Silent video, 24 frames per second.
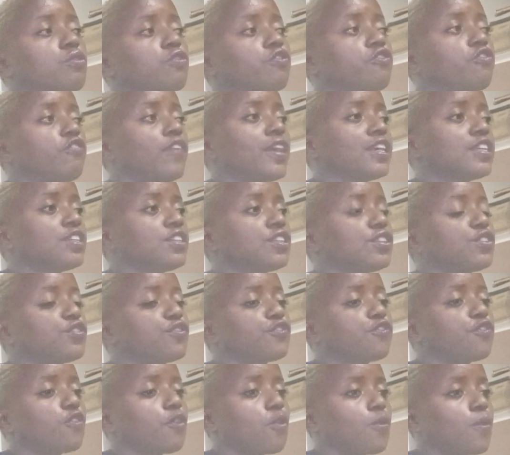fast
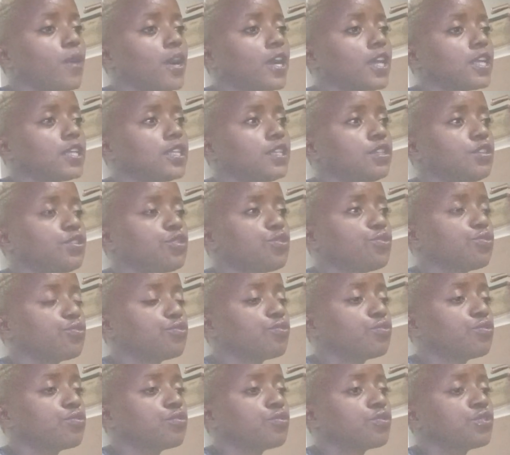forward to
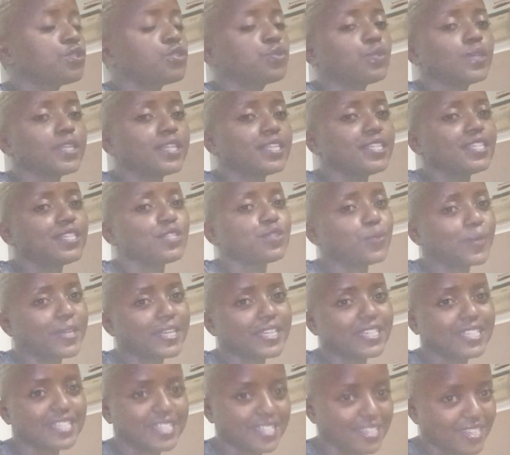
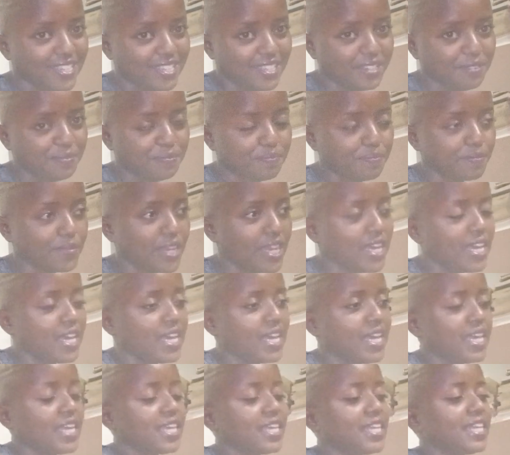2020.
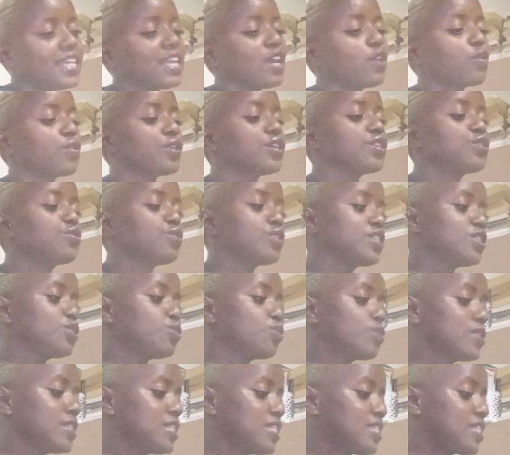Now in
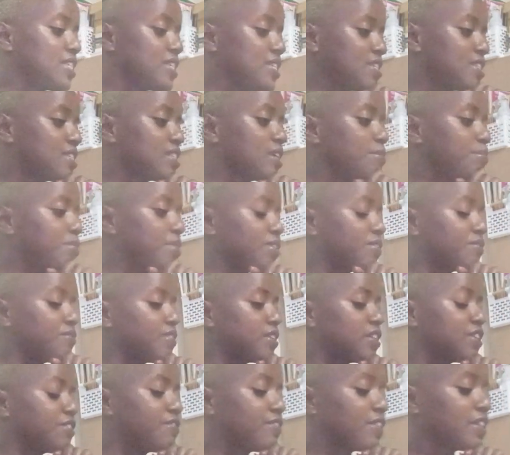2020, something very